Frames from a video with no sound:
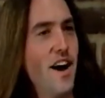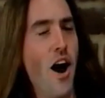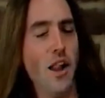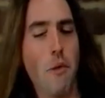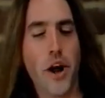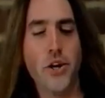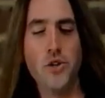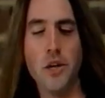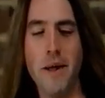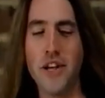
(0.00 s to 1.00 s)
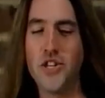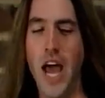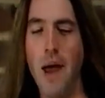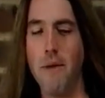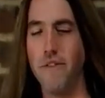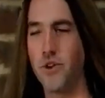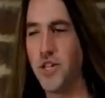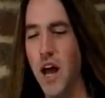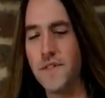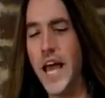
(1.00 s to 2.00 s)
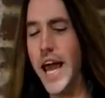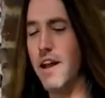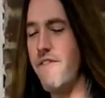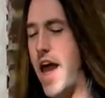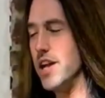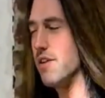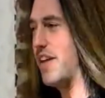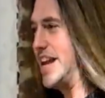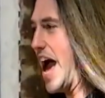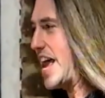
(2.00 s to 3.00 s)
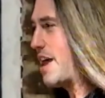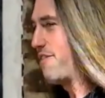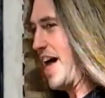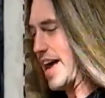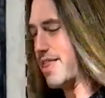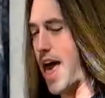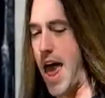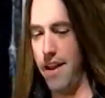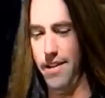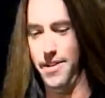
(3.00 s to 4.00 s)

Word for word: Hallmark, you should be ashamed of yourself taking advantage of the naive like that.